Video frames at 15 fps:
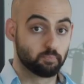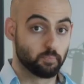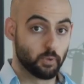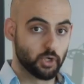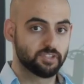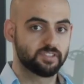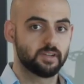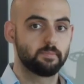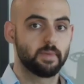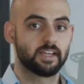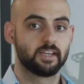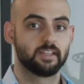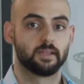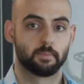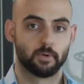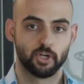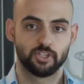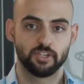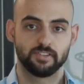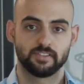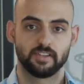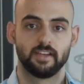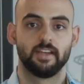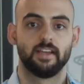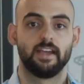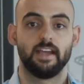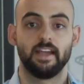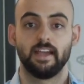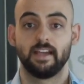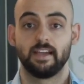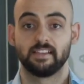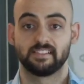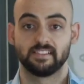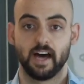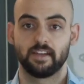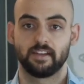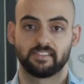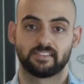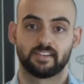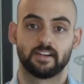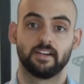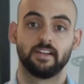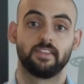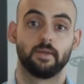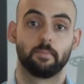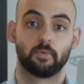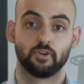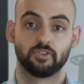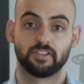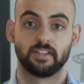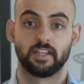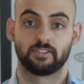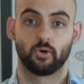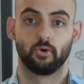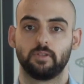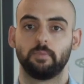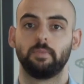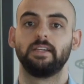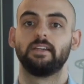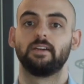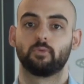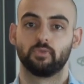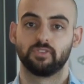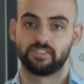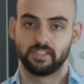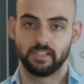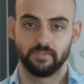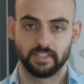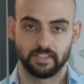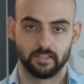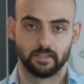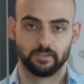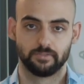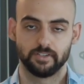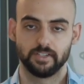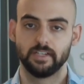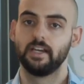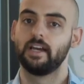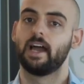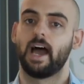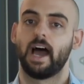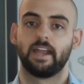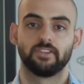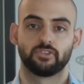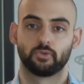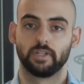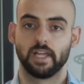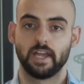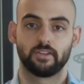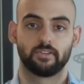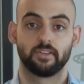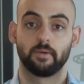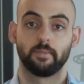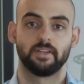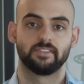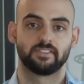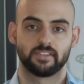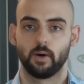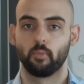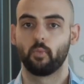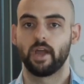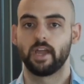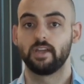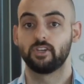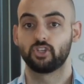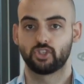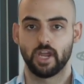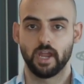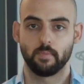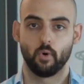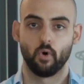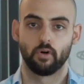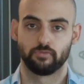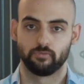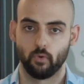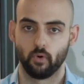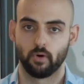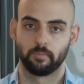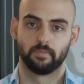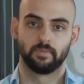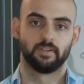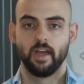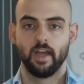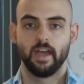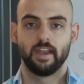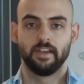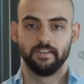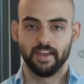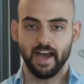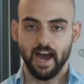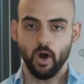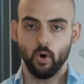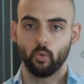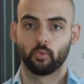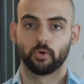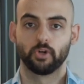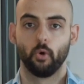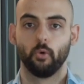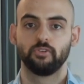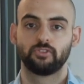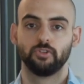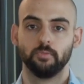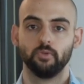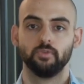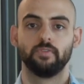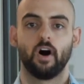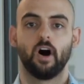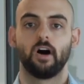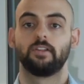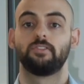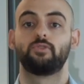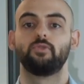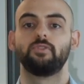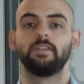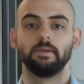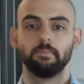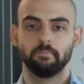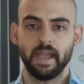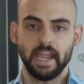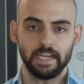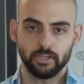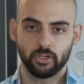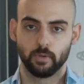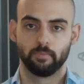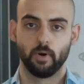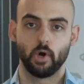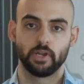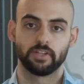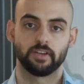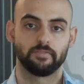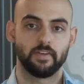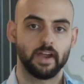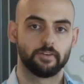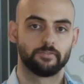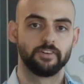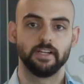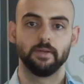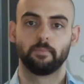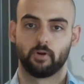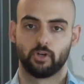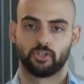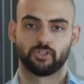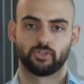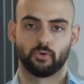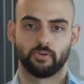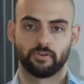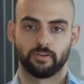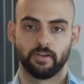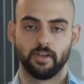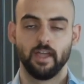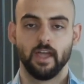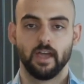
person making the purchase is not necessarily the person that's to be receiving delivery and is related to them in some way, shape, or form. Now we're going to move on to the main component of every purchase order.